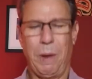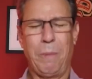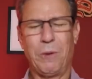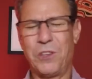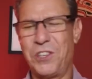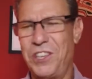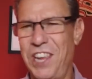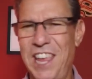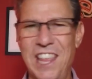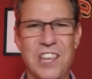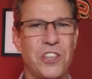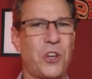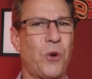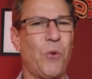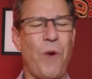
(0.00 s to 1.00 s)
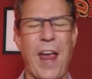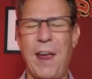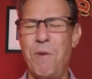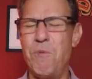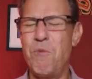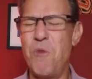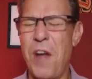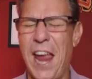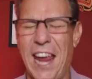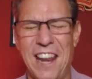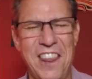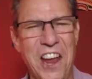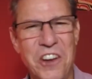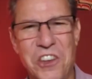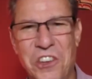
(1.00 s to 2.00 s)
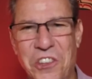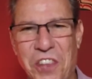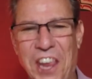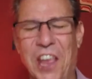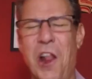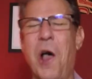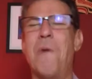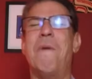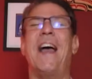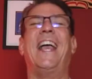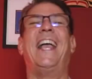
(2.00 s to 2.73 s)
People see this great rate and they're just thinking, oh